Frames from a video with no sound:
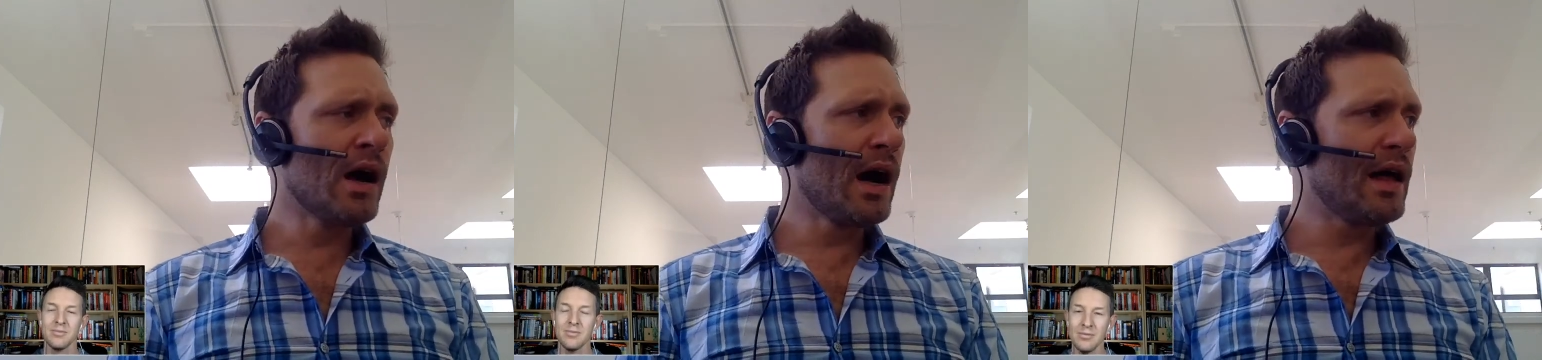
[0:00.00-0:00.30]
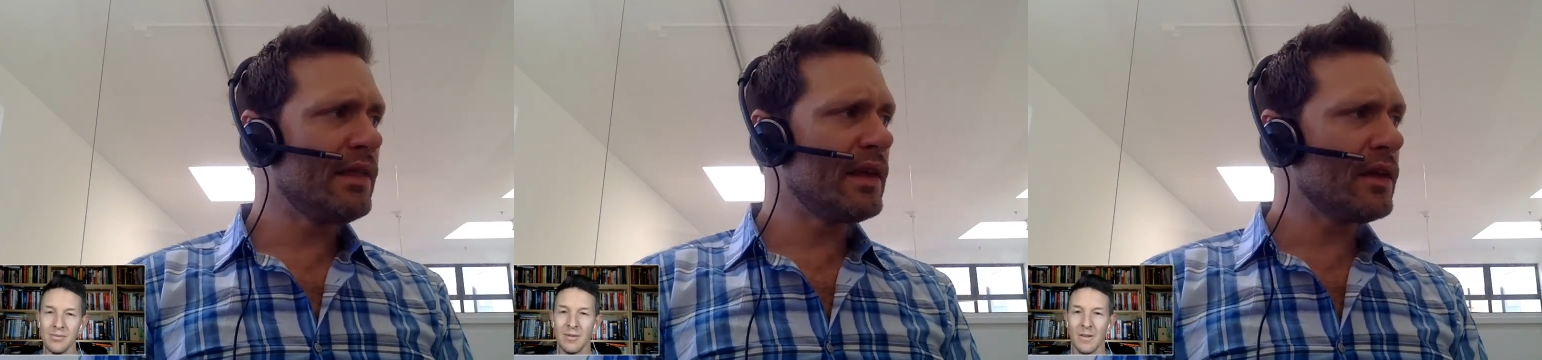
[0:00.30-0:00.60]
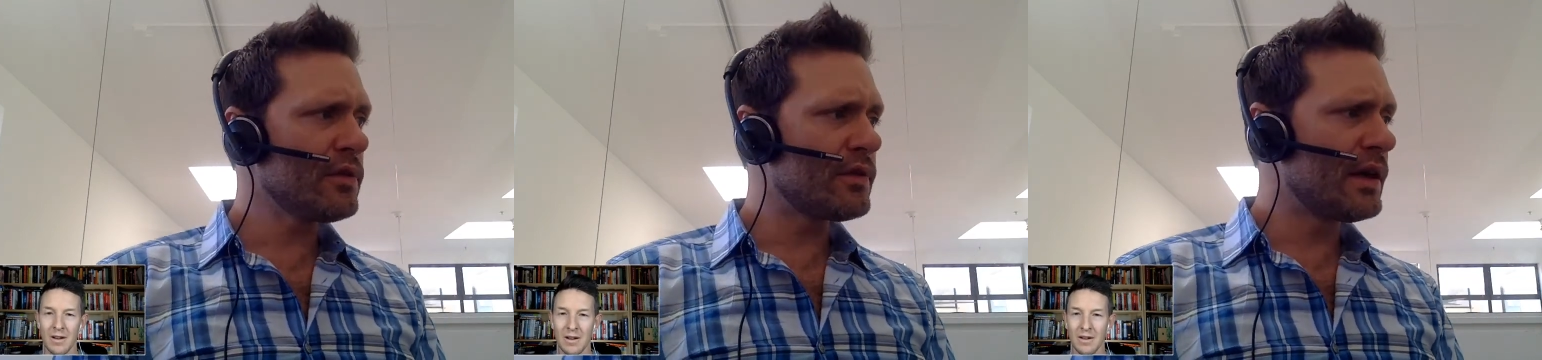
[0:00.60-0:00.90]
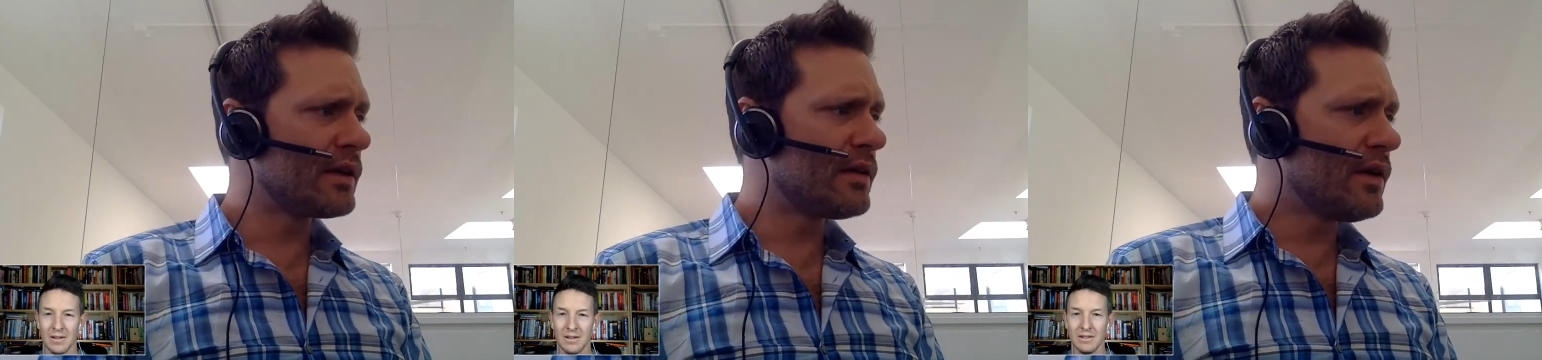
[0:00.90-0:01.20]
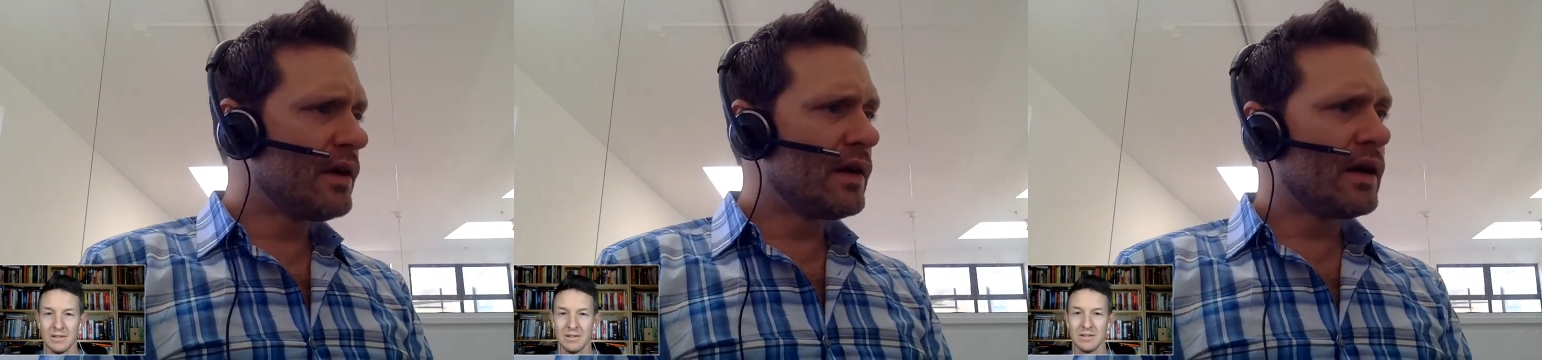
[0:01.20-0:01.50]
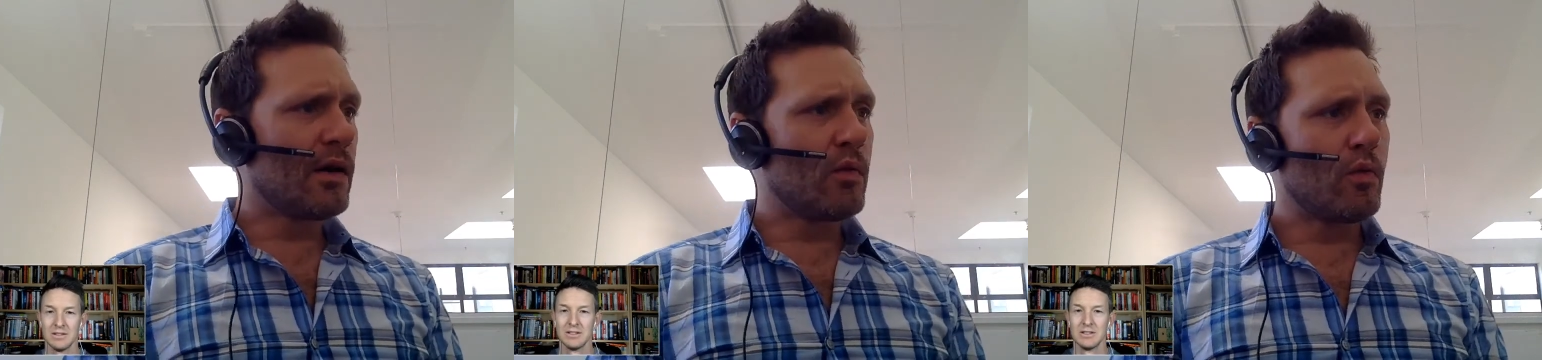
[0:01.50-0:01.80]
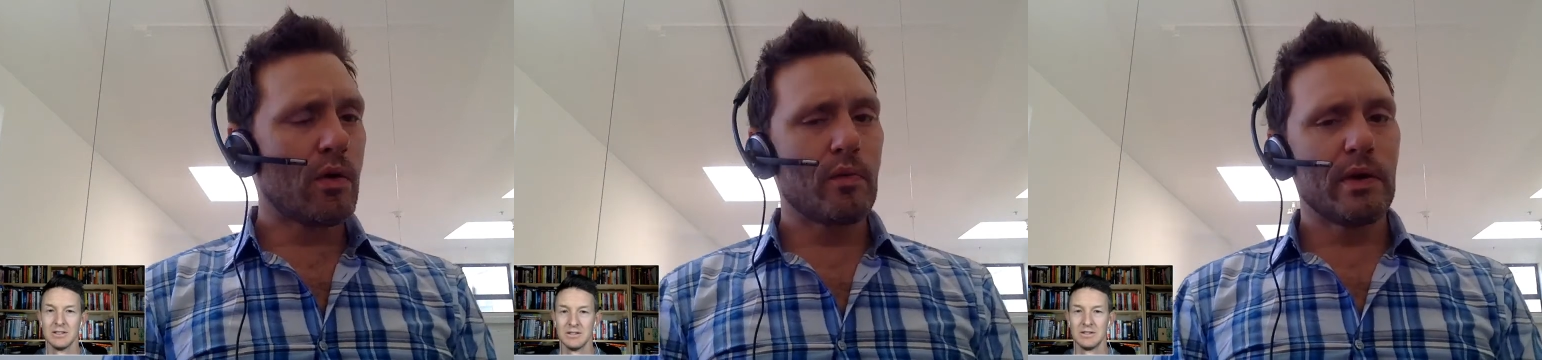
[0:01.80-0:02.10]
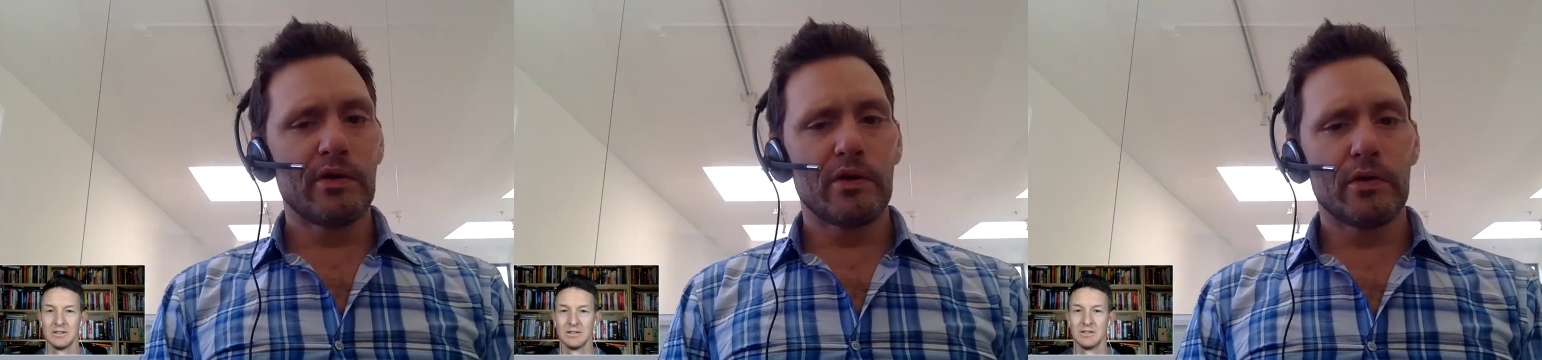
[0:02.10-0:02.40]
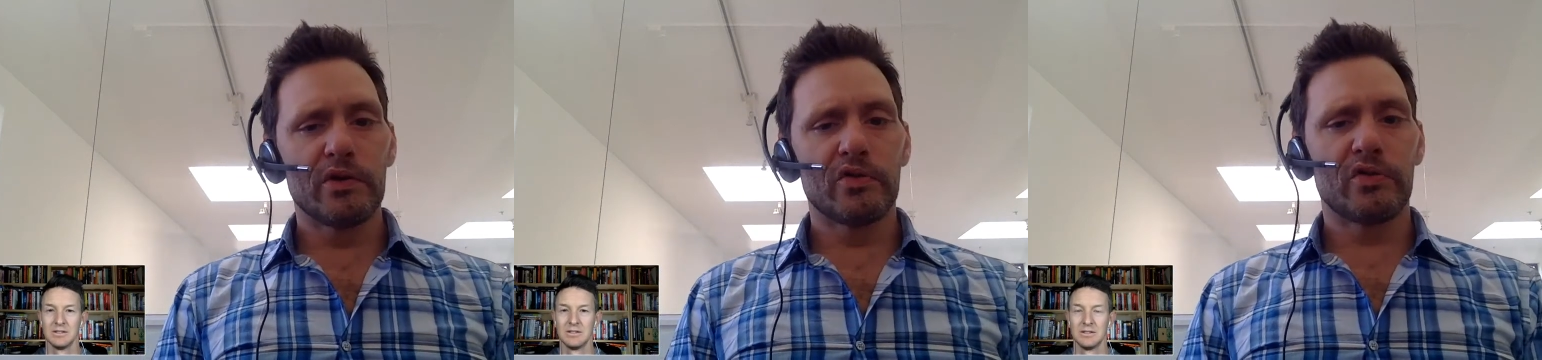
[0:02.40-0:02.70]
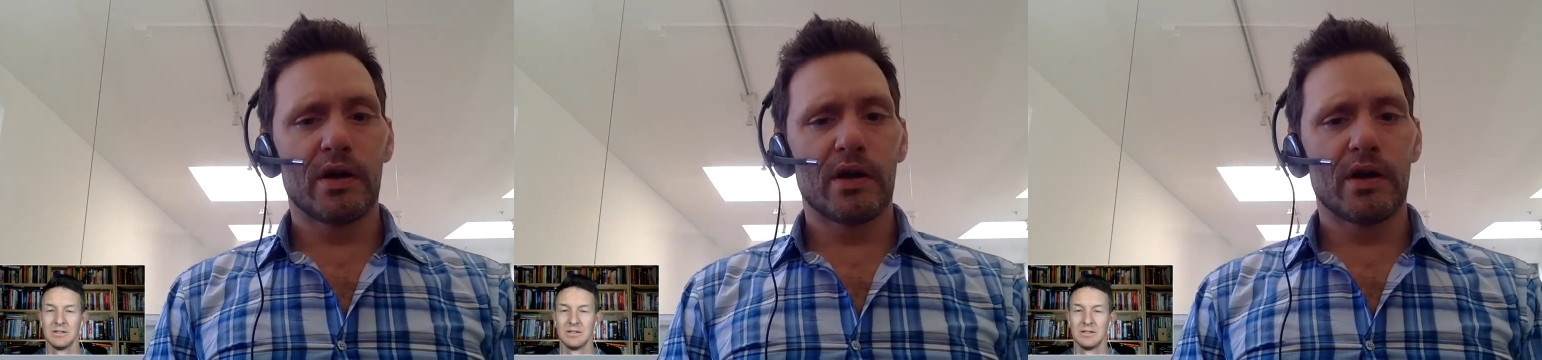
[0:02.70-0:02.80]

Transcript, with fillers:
Speaker 1: And then the other thing, what we do is,